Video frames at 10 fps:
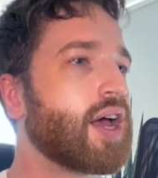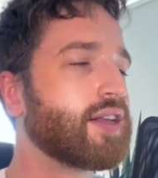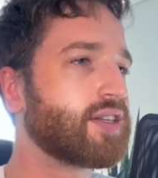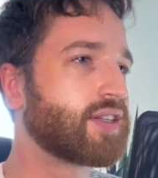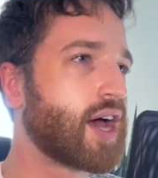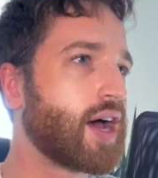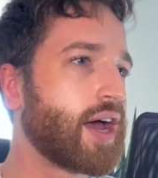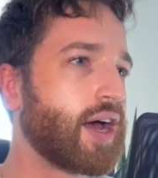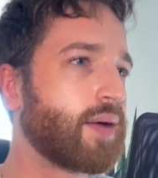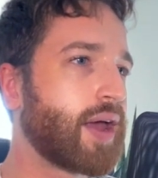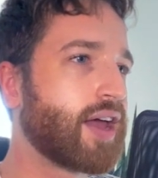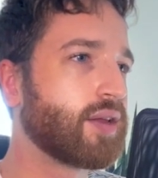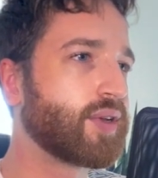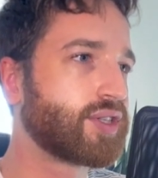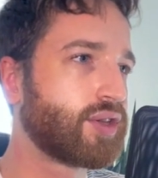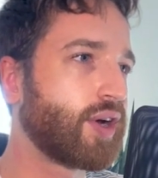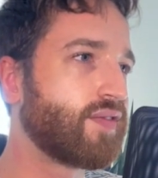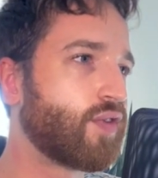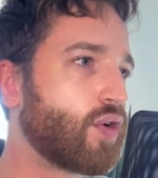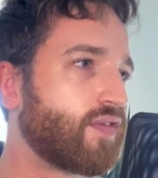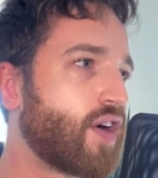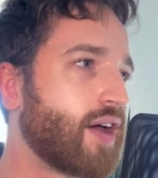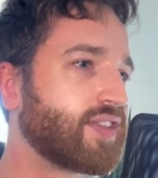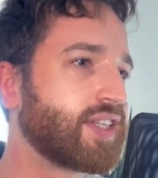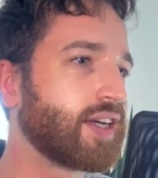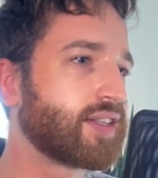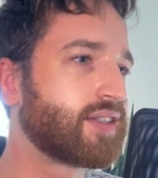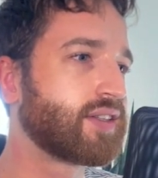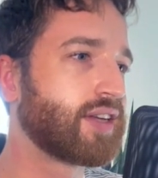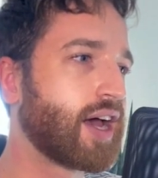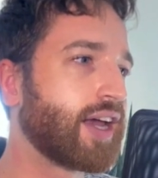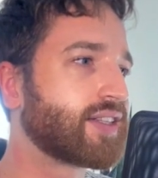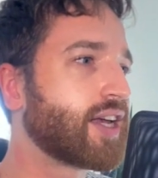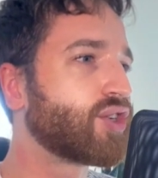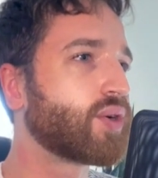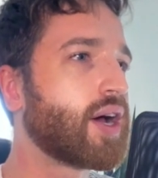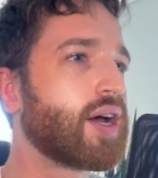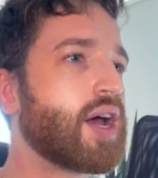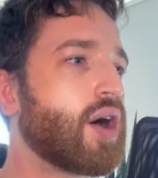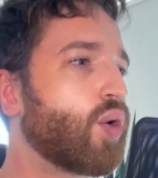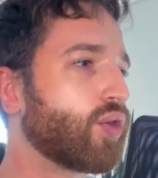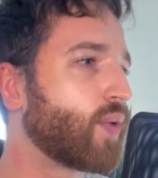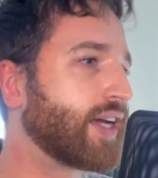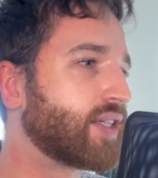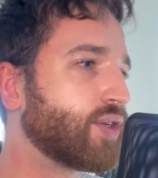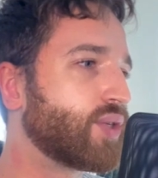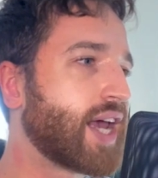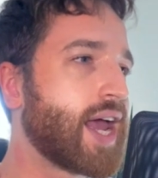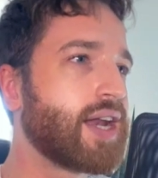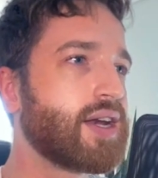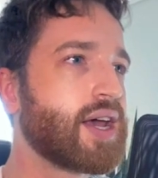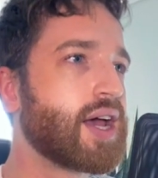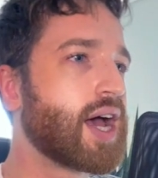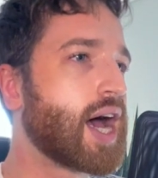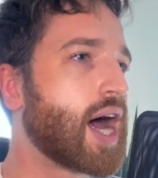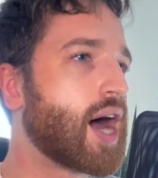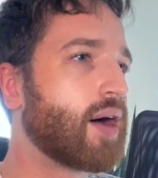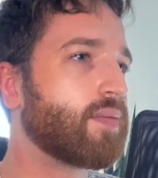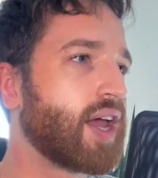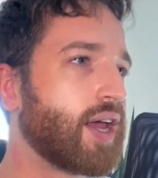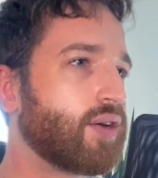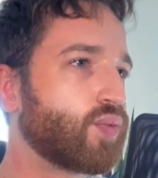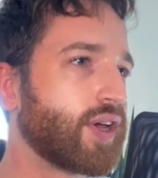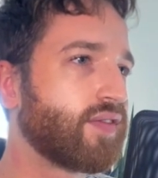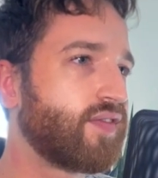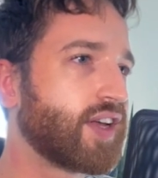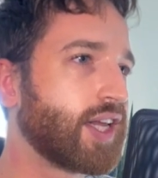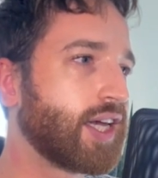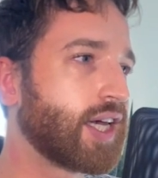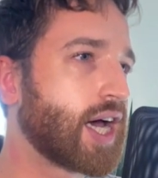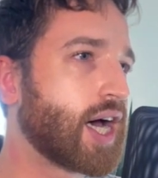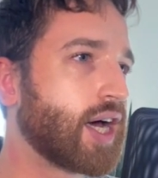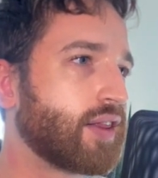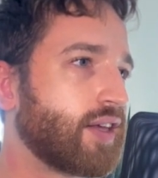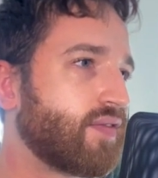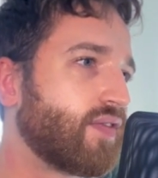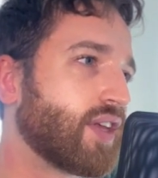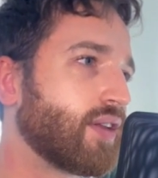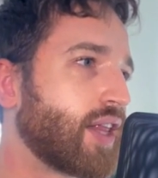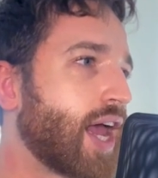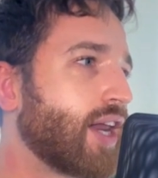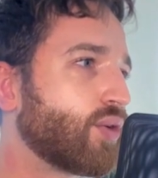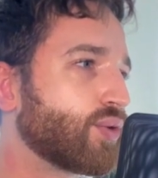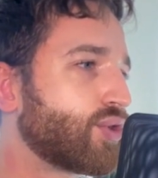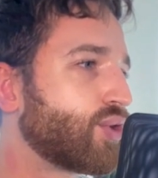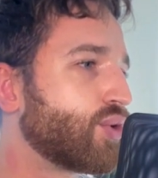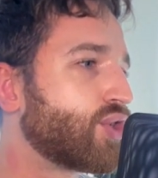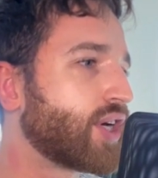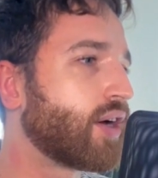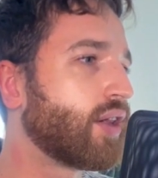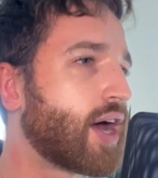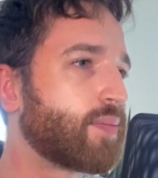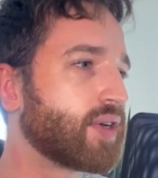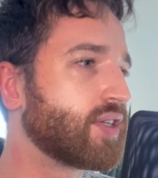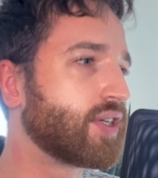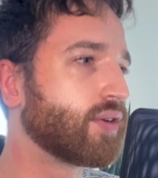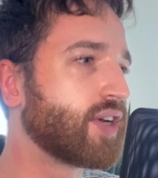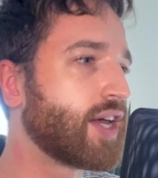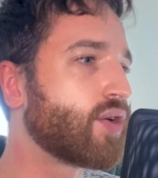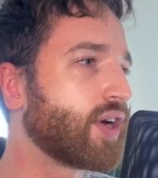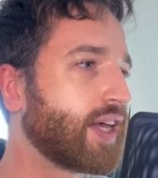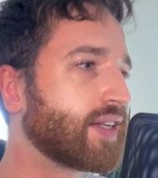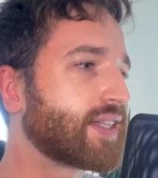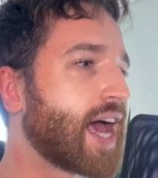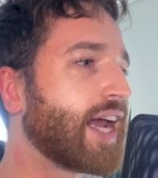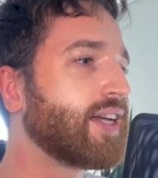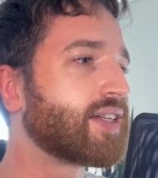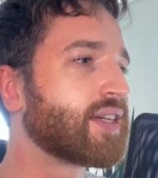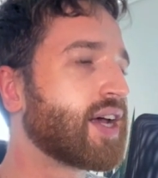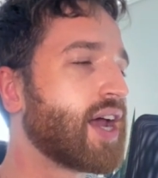This is elements 3, 4, 5, 6, etc., all the way to 10. And we are filling the n equals 2 shell up until neon hits 8.